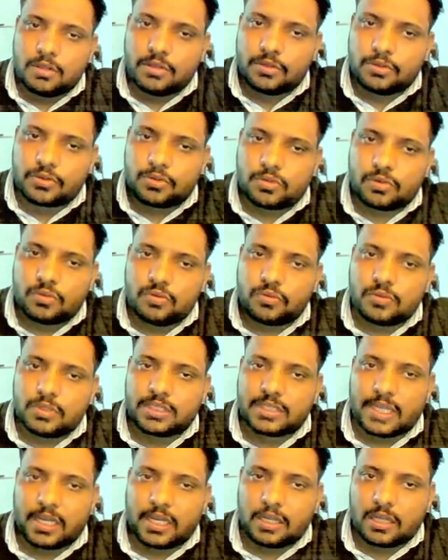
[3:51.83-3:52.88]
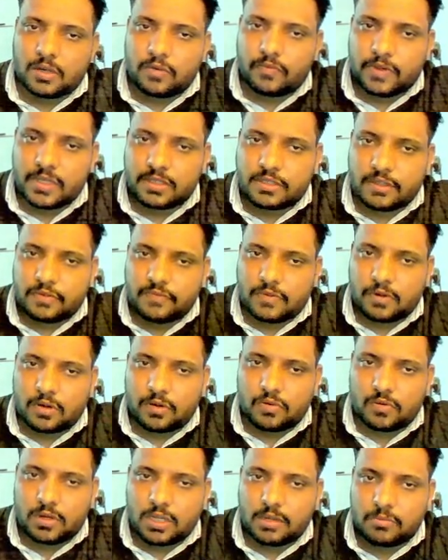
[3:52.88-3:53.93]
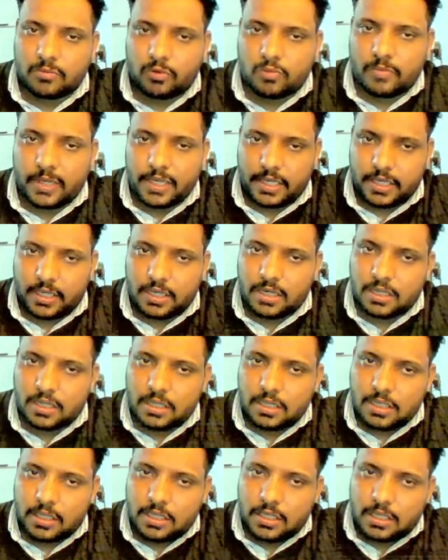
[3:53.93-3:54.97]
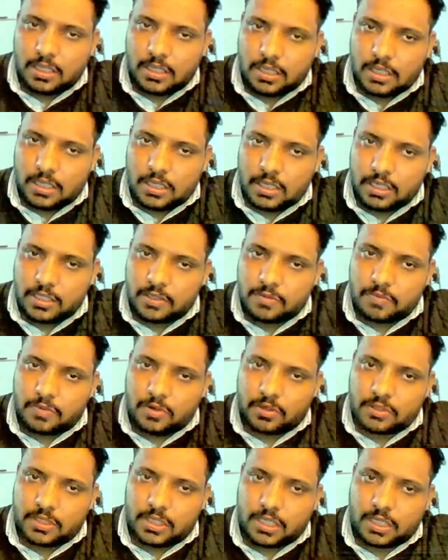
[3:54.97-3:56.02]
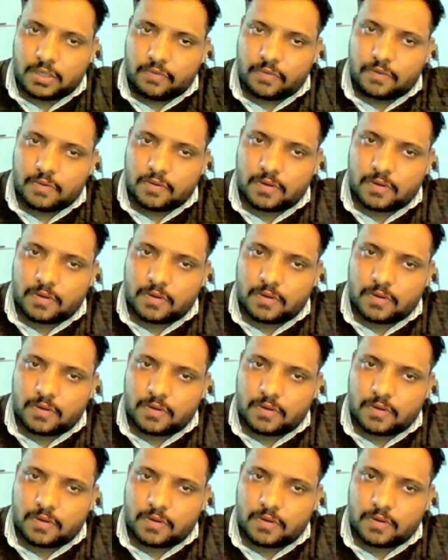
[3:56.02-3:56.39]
So the sign convention for rolling movement is positive